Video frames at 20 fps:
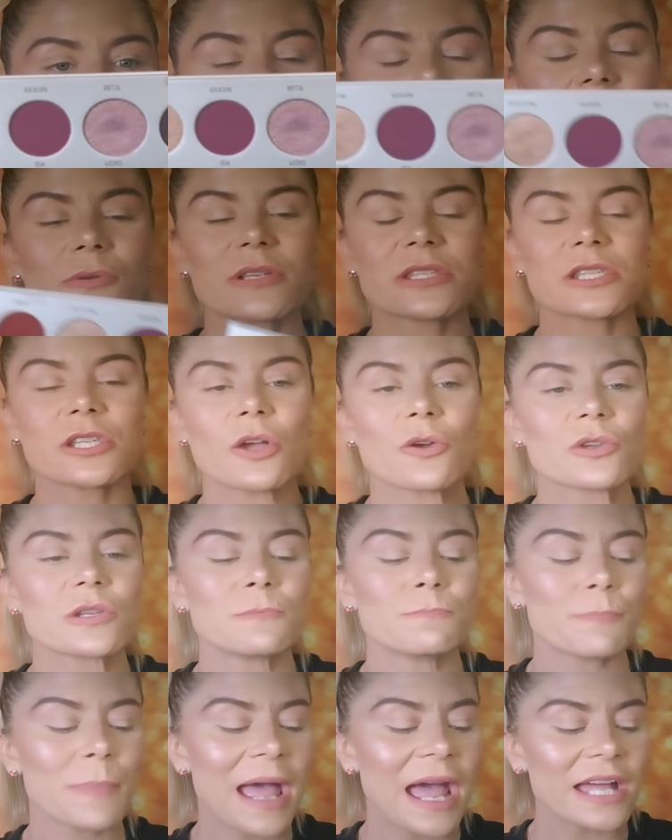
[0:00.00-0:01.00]
There was no
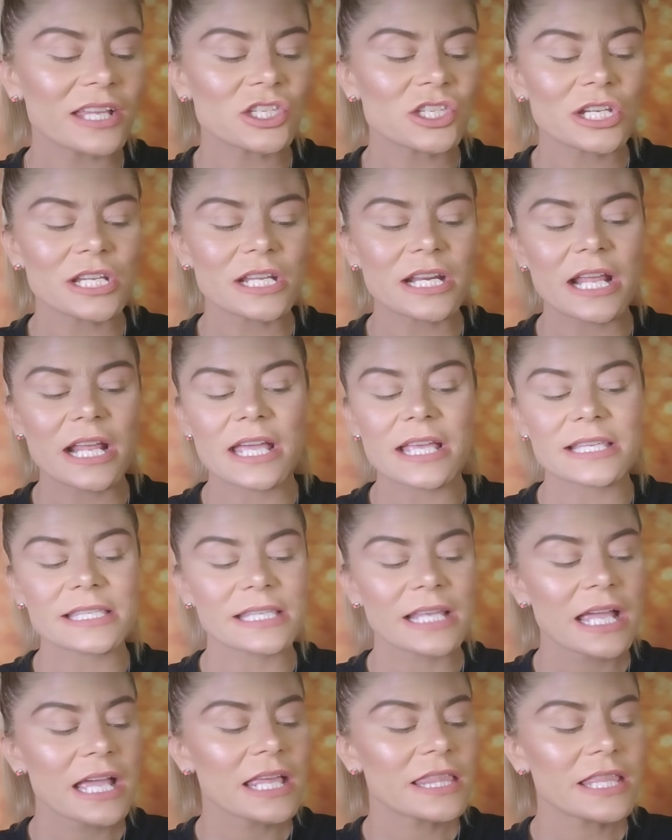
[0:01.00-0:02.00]
patchiness.
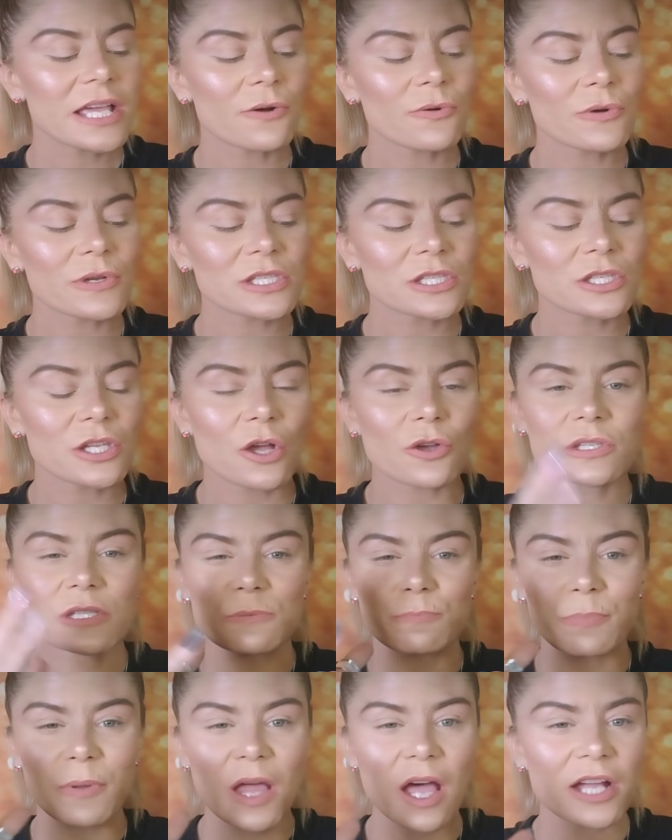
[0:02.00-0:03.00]
There was no
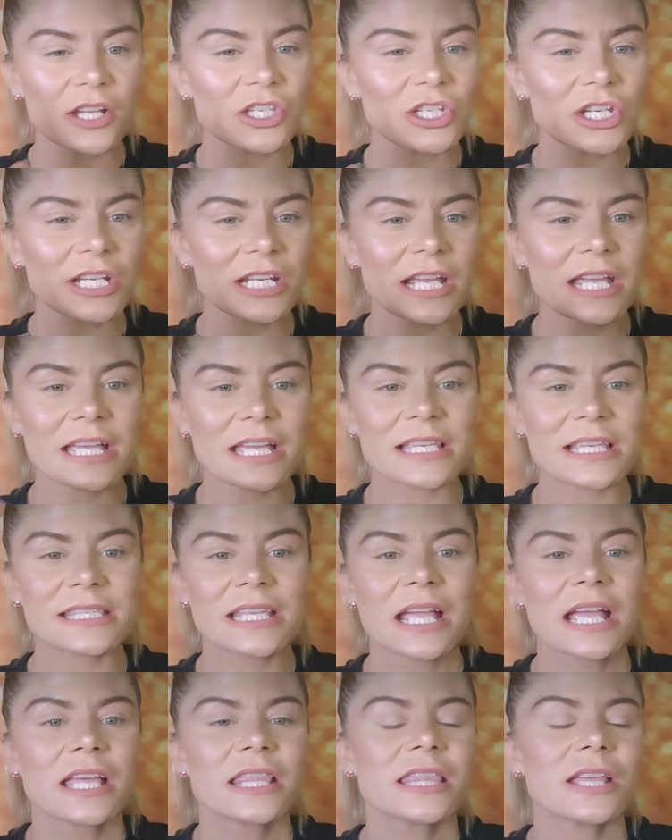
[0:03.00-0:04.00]
splotchiness.
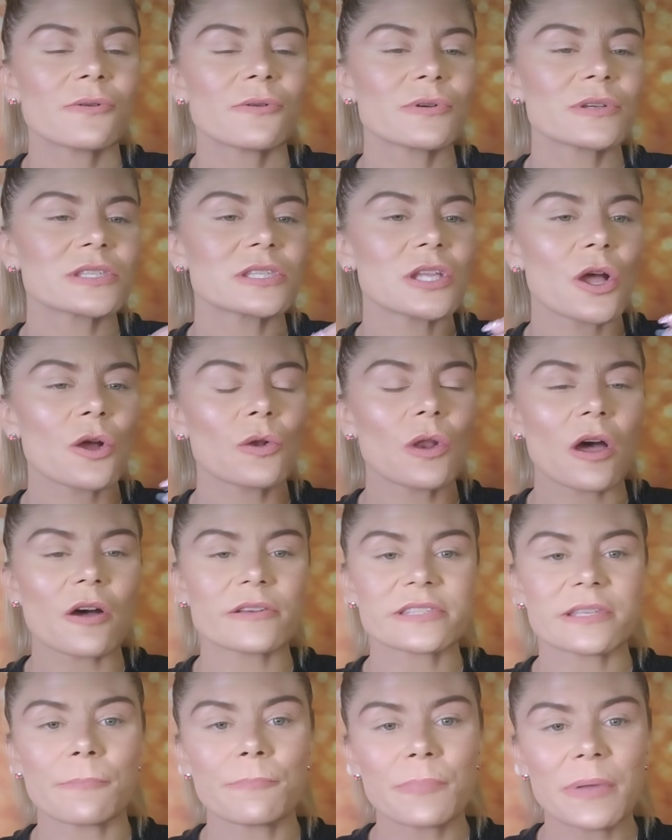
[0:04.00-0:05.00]
There was no
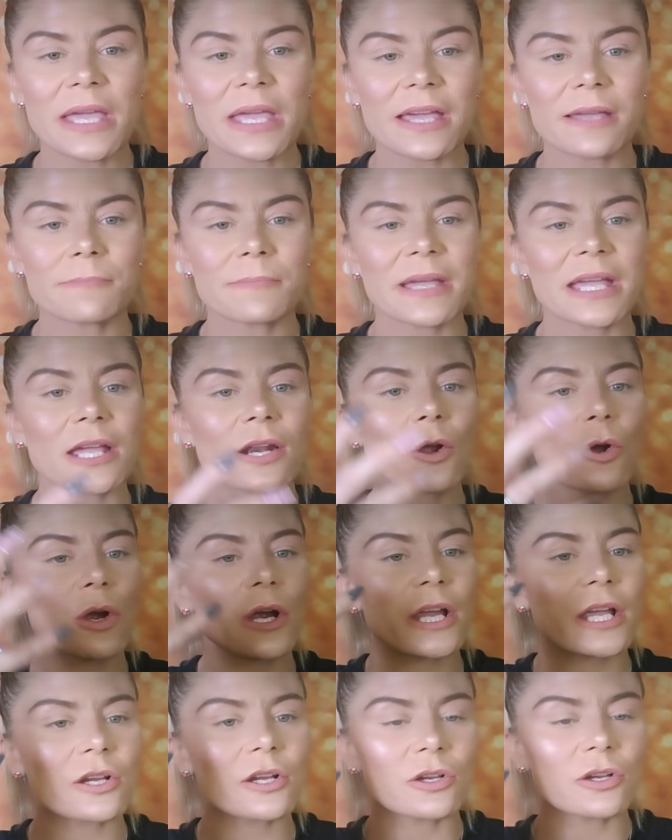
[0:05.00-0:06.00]
loss of pigment
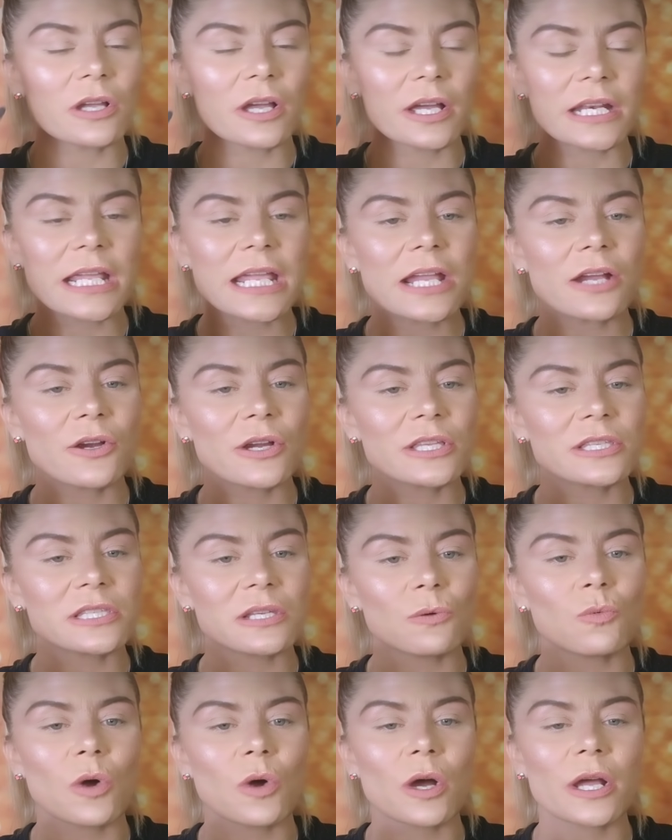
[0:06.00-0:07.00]
or adhering
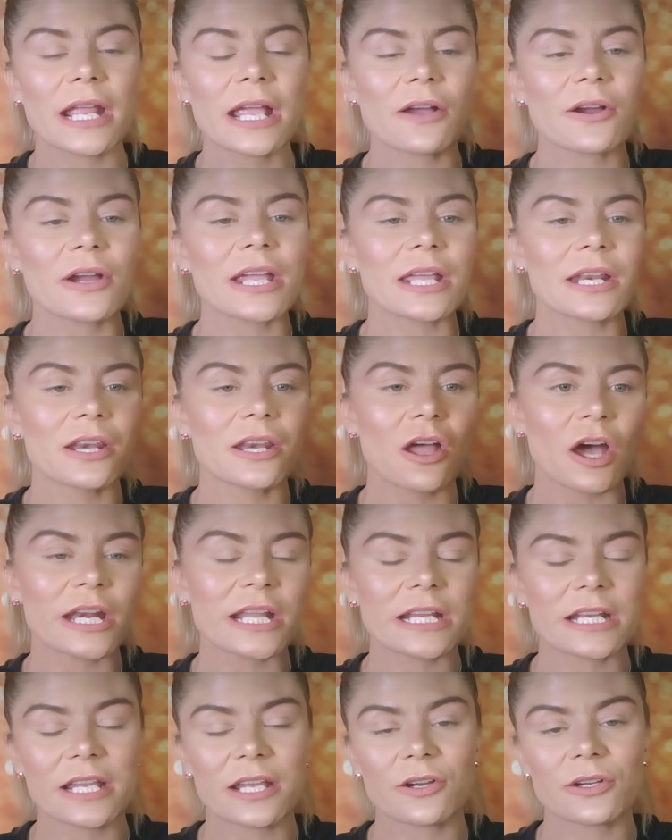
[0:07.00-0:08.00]
to one area and not
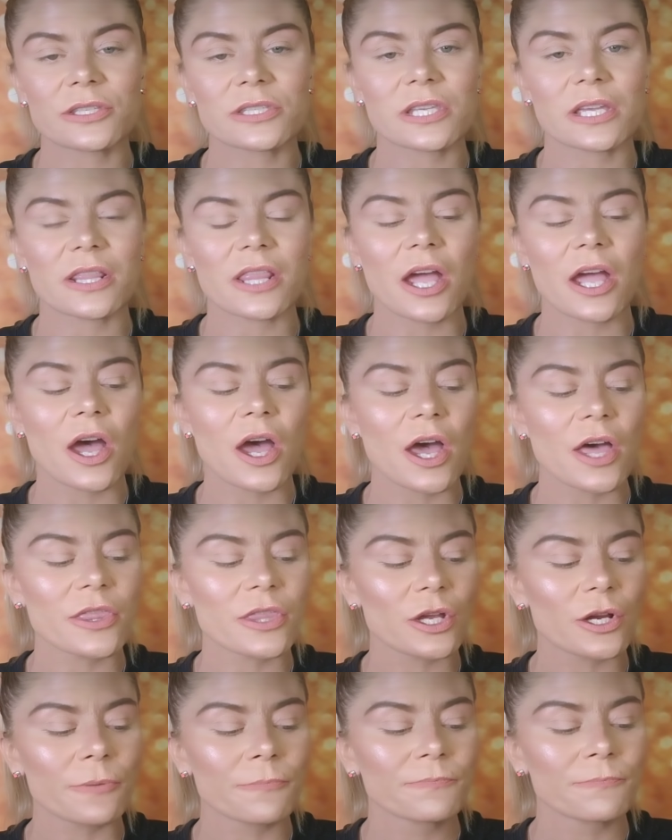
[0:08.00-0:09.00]
adhering to the
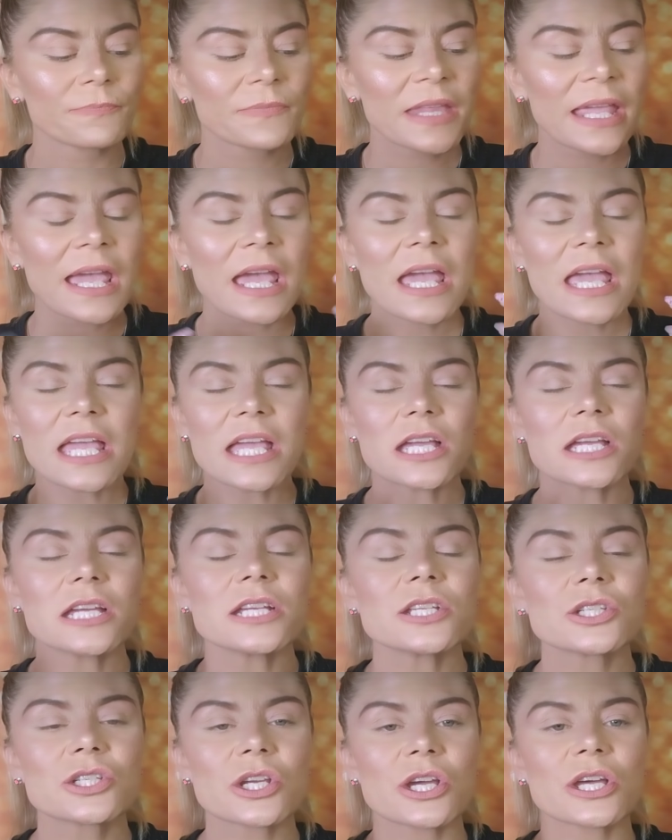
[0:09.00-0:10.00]
other.
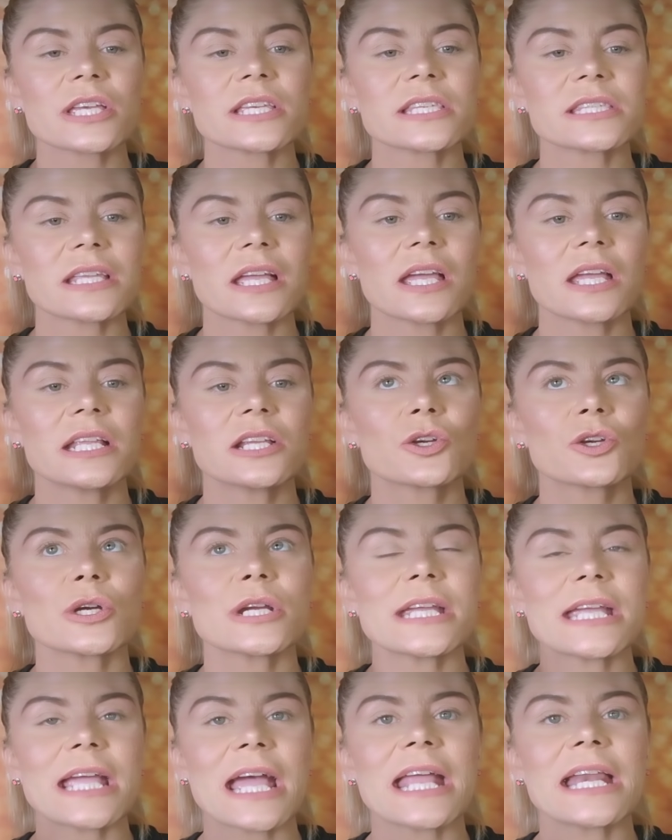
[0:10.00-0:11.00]
It just
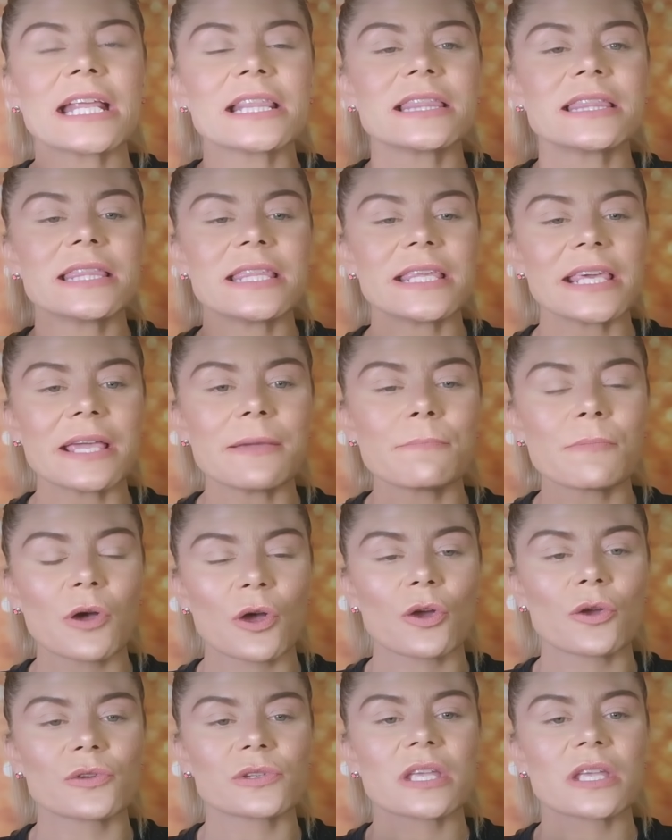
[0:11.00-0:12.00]
created the
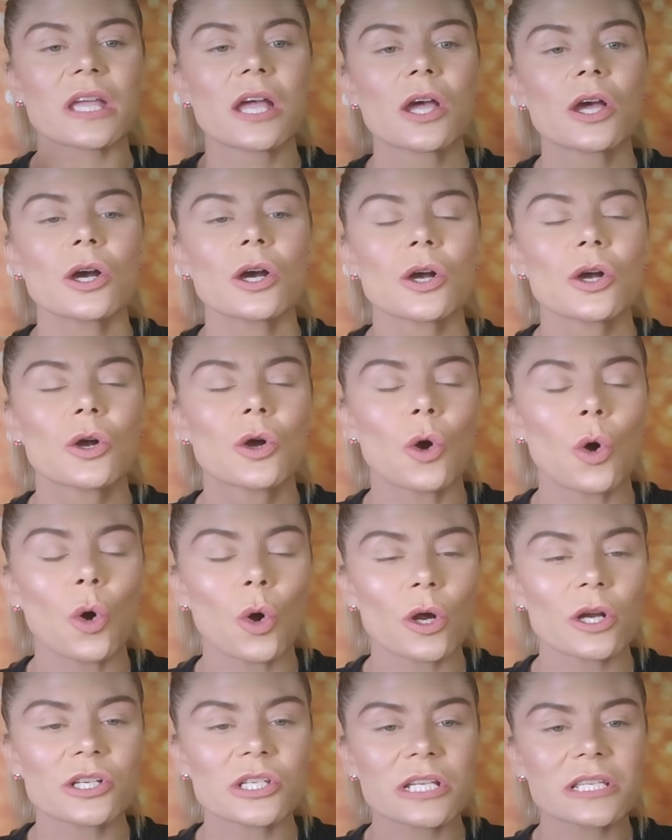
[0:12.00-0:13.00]
most
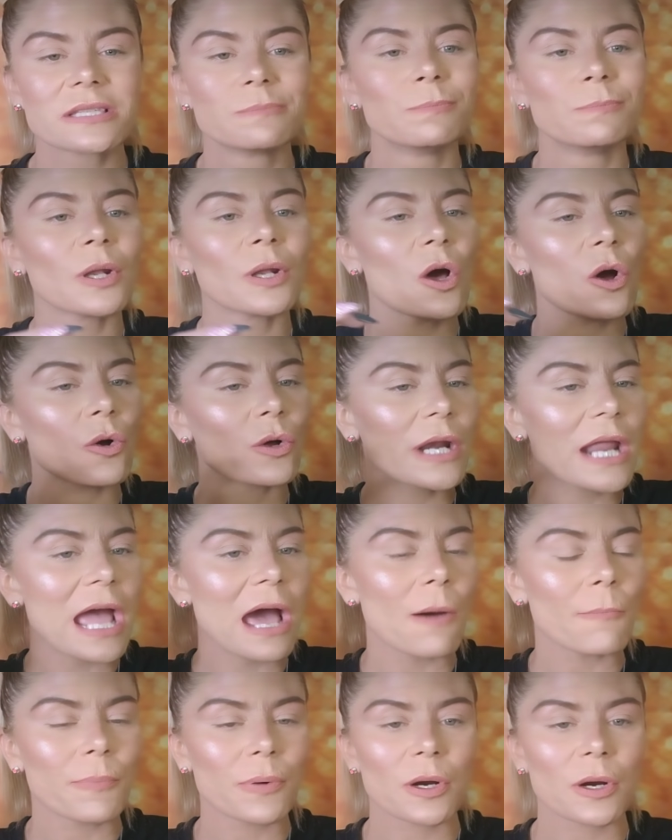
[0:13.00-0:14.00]
gorgeous blown
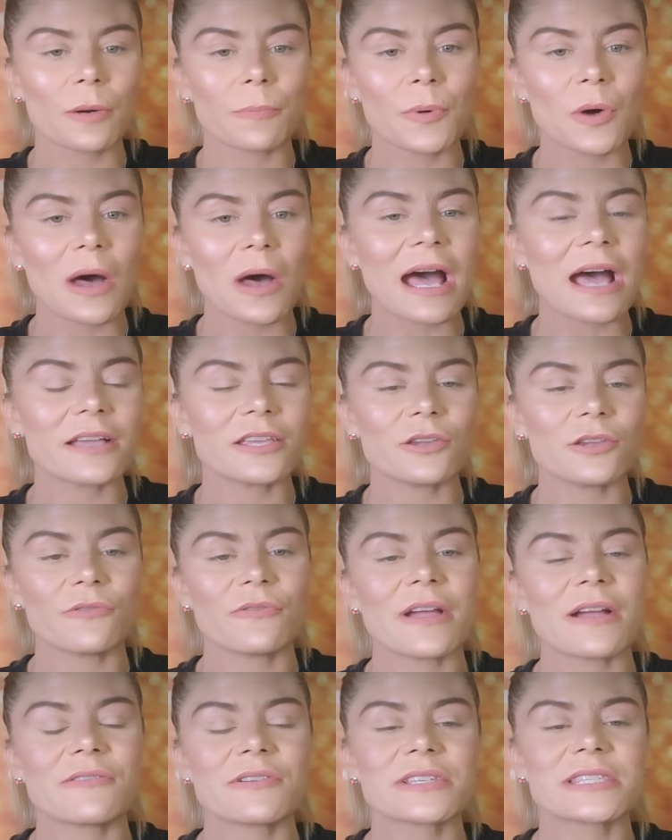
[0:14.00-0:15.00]
out purple eye you've
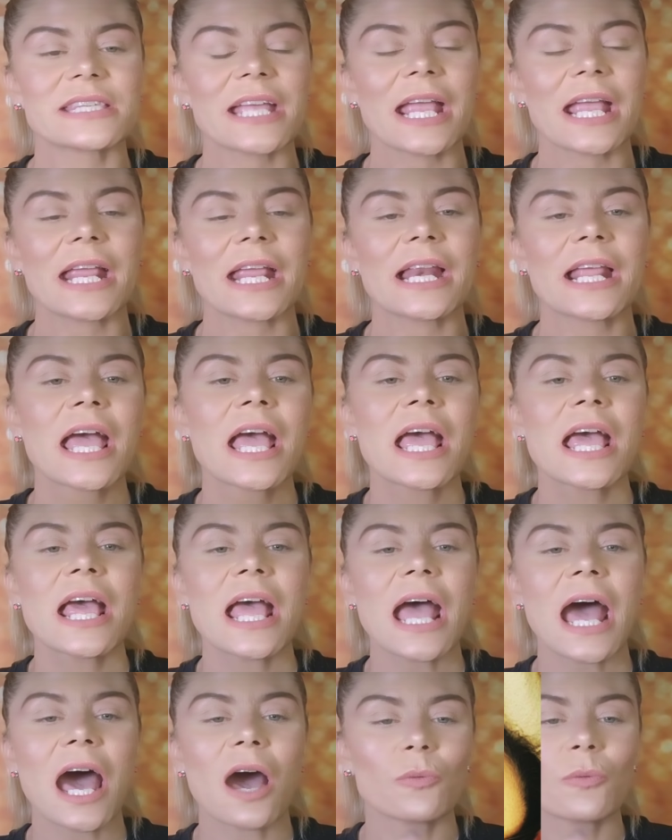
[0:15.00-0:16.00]
ever seen.
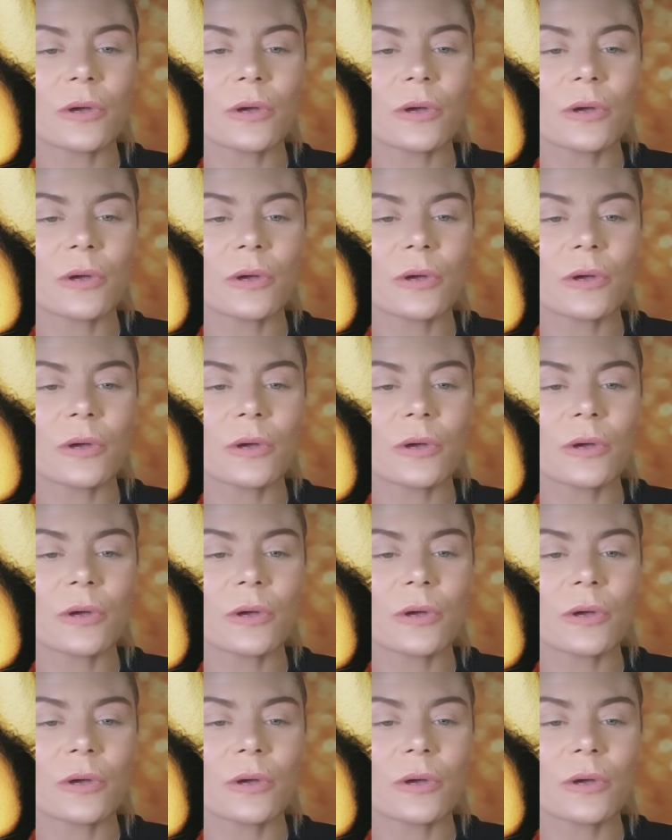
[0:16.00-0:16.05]
I